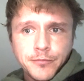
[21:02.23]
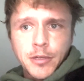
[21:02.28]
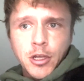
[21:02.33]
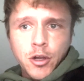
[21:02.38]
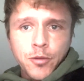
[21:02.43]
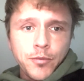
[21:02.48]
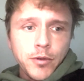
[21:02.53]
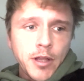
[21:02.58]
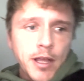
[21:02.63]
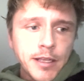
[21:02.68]

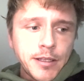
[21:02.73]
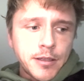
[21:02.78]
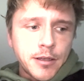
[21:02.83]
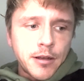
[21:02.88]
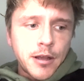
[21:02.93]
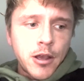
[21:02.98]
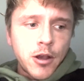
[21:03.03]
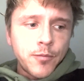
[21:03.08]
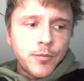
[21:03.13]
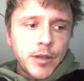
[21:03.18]
hope you liked it.
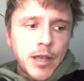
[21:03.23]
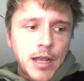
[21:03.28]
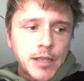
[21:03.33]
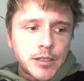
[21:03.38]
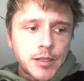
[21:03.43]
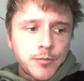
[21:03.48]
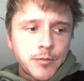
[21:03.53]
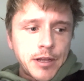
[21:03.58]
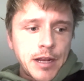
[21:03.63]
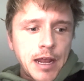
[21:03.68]
I hope you got
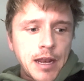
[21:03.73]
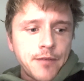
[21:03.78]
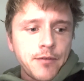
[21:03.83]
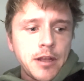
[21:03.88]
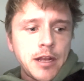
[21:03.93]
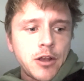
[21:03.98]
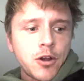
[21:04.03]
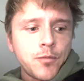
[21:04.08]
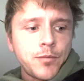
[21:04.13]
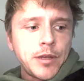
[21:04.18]
something out of
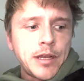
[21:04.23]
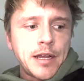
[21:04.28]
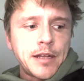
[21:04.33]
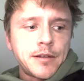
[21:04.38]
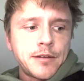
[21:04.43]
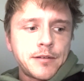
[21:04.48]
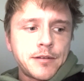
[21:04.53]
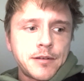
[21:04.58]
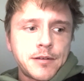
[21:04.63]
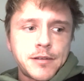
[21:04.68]
it. I hope you
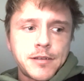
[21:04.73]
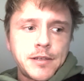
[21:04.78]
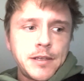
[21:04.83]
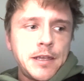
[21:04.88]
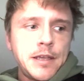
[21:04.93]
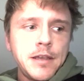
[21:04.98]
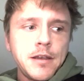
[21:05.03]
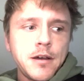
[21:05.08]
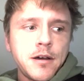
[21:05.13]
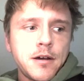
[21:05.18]
got to
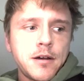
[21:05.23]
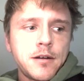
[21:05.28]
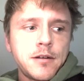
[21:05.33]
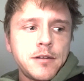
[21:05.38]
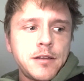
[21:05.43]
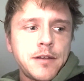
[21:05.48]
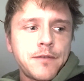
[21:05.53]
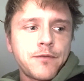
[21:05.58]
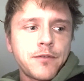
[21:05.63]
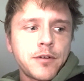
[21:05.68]
see a
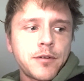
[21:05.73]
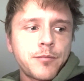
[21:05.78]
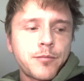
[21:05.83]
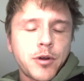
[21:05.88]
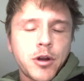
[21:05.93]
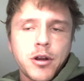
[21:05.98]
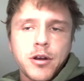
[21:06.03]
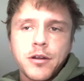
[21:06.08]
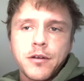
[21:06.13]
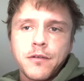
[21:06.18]
different
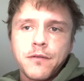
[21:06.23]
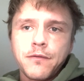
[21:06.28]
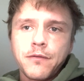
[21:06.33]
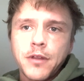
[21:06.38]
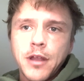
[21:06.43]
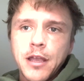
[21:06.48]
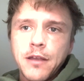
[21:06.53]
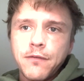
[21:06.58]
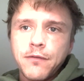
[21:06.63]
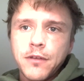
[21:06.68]
part of
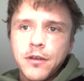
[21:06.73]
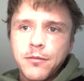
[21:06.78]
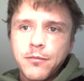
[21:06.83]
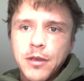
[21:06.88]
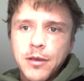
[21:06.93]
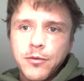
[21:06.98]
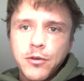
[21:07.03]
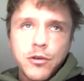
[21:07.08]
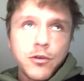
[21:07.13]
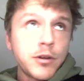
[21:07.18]
life that
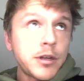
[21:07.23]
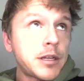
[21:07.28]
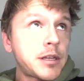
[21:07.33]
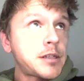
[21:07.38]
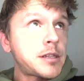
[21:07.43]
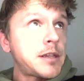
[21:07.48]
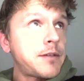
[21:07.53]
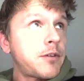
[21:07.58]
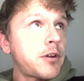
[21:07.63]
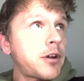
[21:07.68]
maybe you don't get to
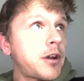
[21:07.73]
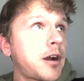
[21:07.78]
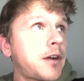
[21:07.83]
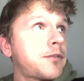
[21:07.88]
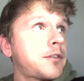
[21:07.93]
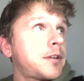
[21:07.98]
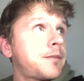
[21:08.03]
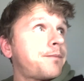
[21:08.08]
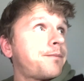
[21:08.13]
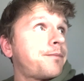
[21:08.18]
see very often.